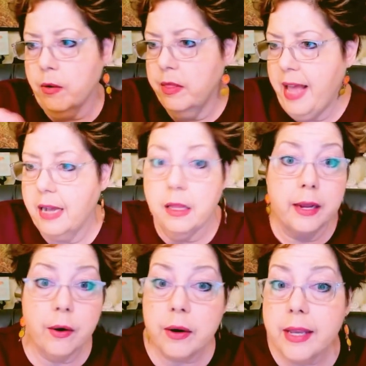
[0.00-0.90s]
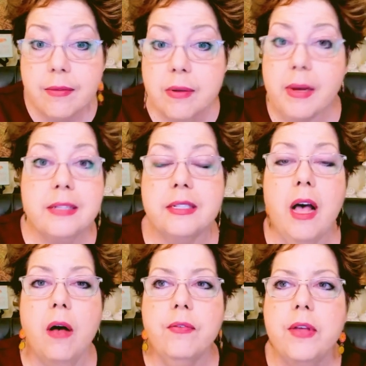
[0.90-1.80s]
or that client, or even
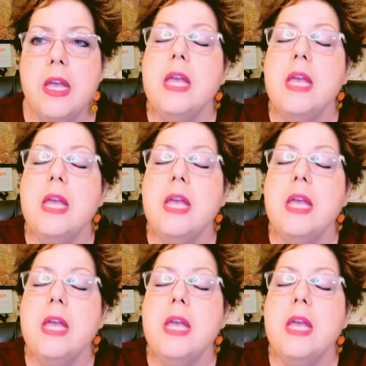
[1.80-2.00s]
myself.